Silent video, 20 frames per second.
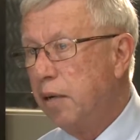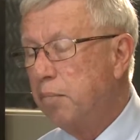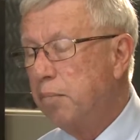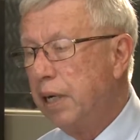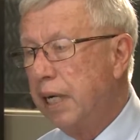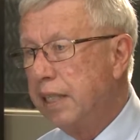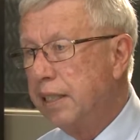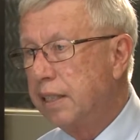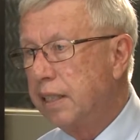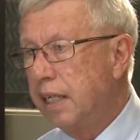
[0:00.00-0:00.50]

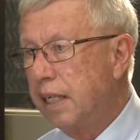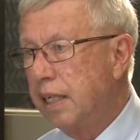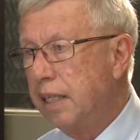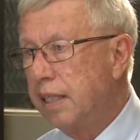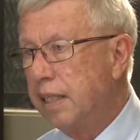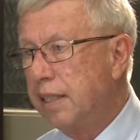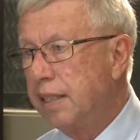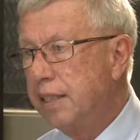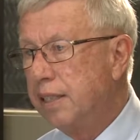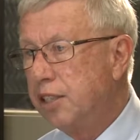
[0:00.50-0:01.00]
But
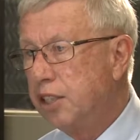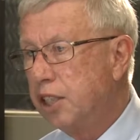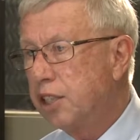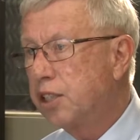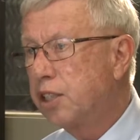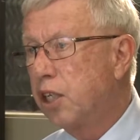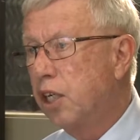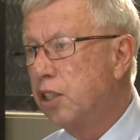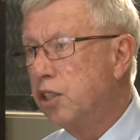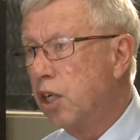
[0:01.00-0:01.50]
uh,
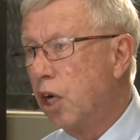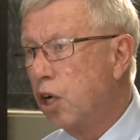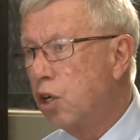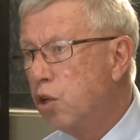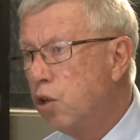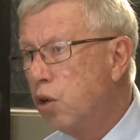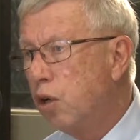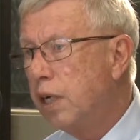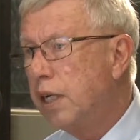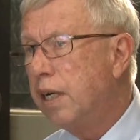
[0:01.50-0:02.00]
just as a
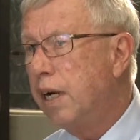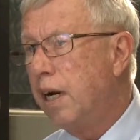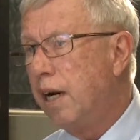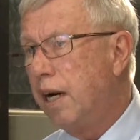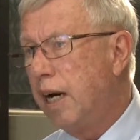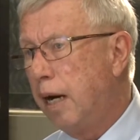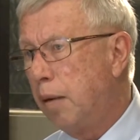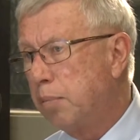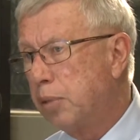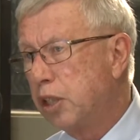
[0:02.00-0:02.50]
good
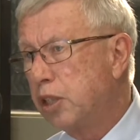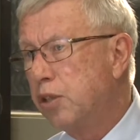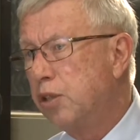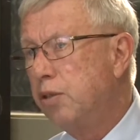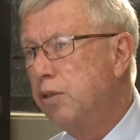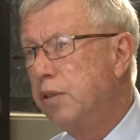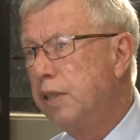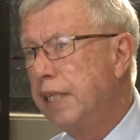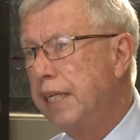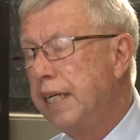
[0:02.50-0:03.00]

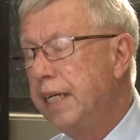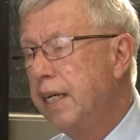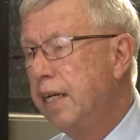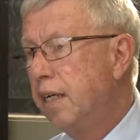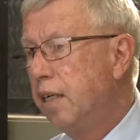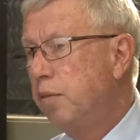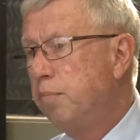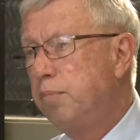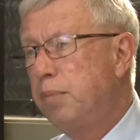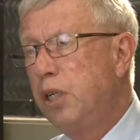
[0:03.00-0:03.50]
opportunity,
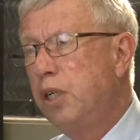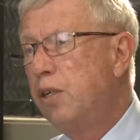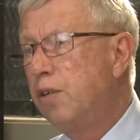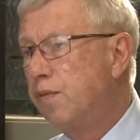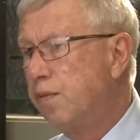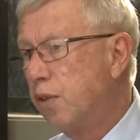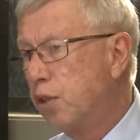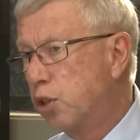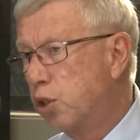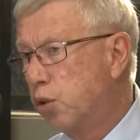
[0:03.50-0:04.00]

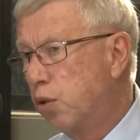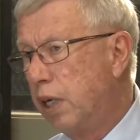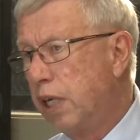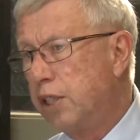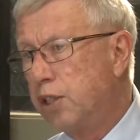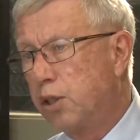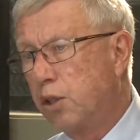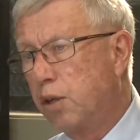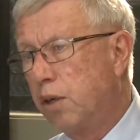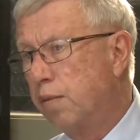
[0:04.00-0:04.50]
beautiful
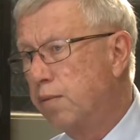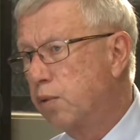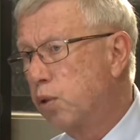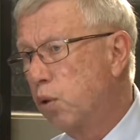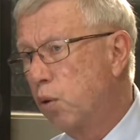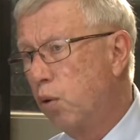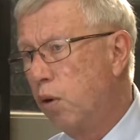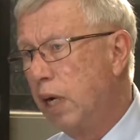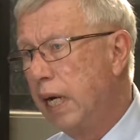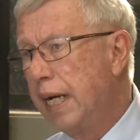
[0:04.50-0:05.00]
treasure of
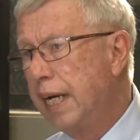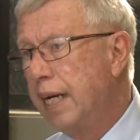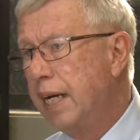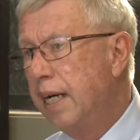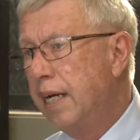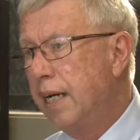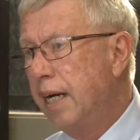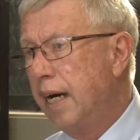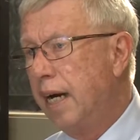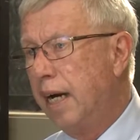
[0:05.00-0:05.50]
Troy,
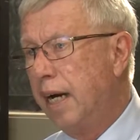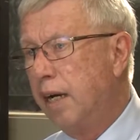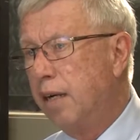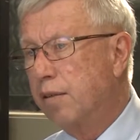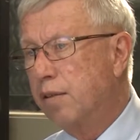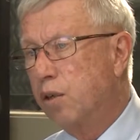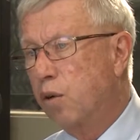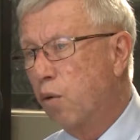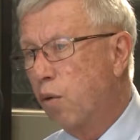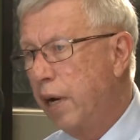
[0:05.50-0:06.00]
uh,
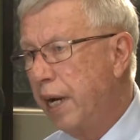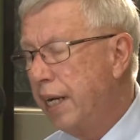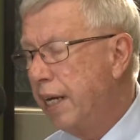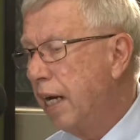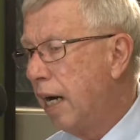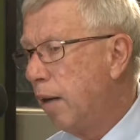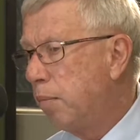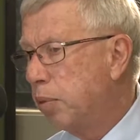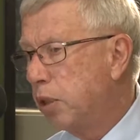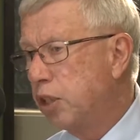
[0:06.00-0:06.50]
great
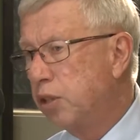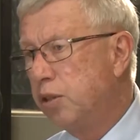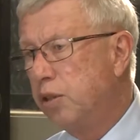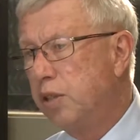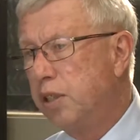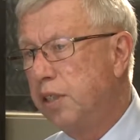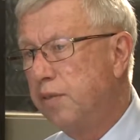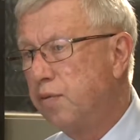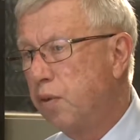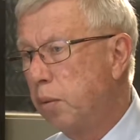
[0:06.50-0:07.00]

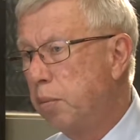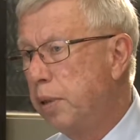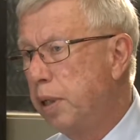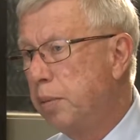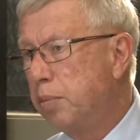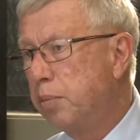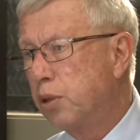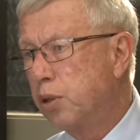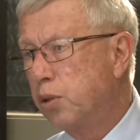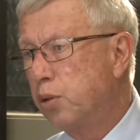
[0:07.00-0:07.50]
opportunity for
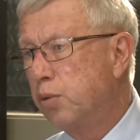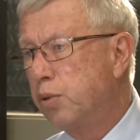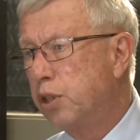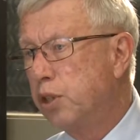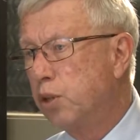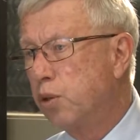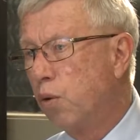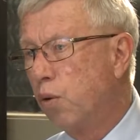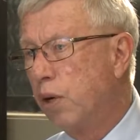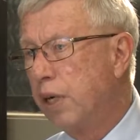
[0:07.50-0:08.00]
people to
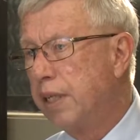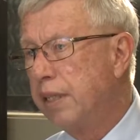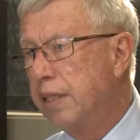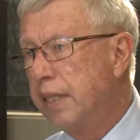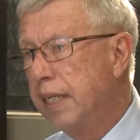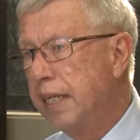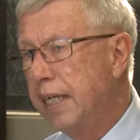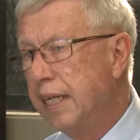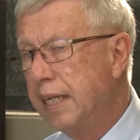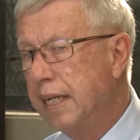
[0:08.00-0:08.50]
enjoy
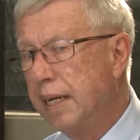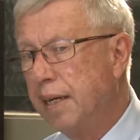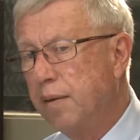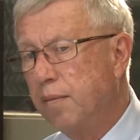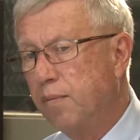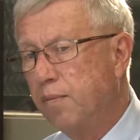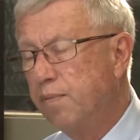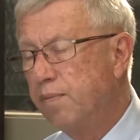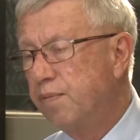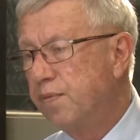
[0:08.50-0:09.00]
the uh,
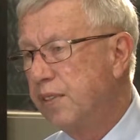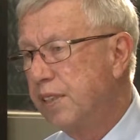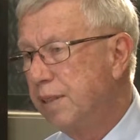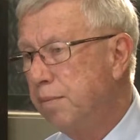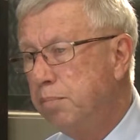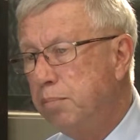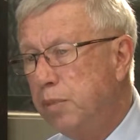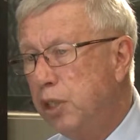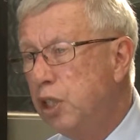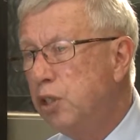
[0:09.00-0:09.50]

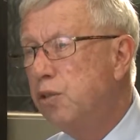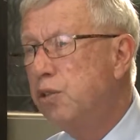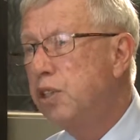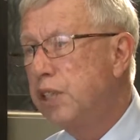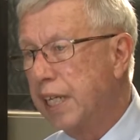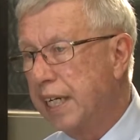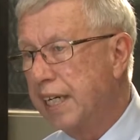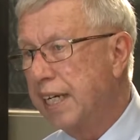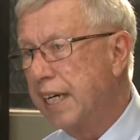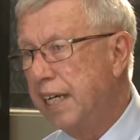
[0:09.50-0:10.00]

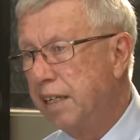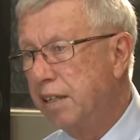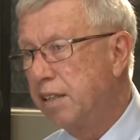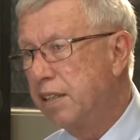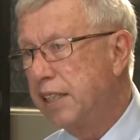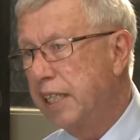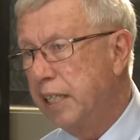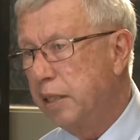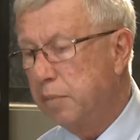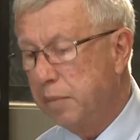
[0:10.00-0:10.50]
music
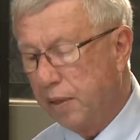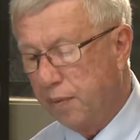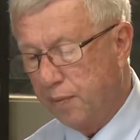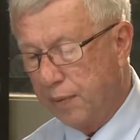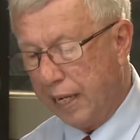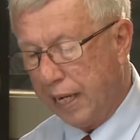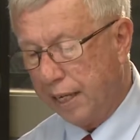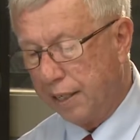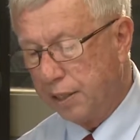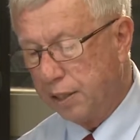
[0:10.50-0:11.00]
entertainment
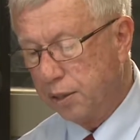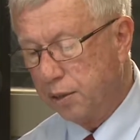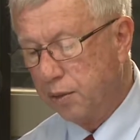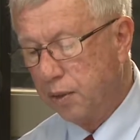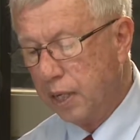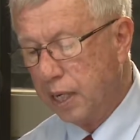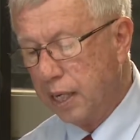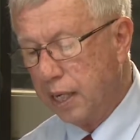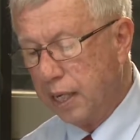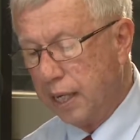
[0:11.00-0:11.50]
value
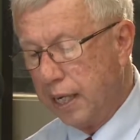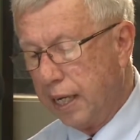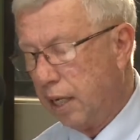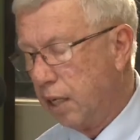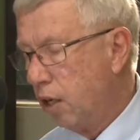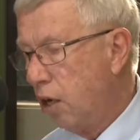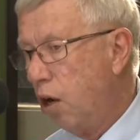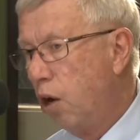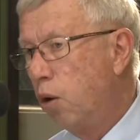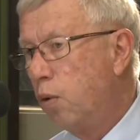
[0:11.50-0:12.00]

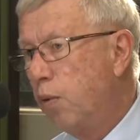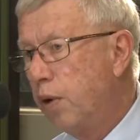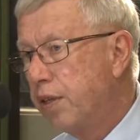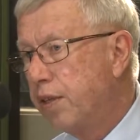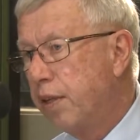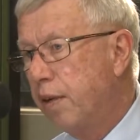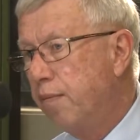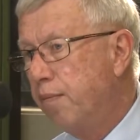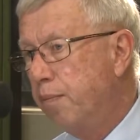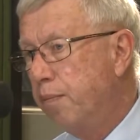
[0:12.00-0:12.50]
along with
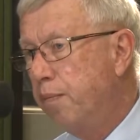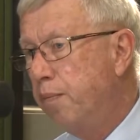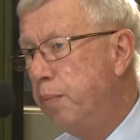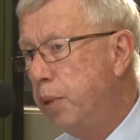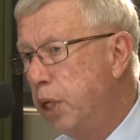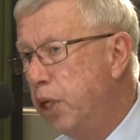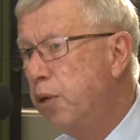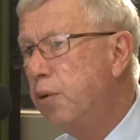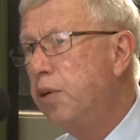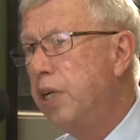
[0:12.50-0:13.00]
the
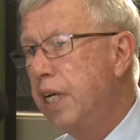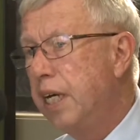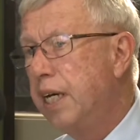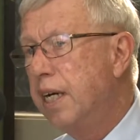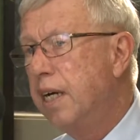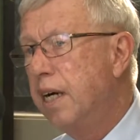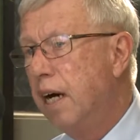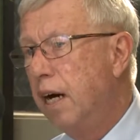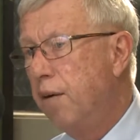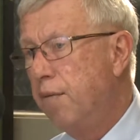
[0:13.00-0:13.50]

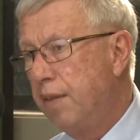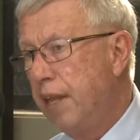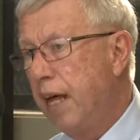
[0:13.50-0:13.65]
beauty of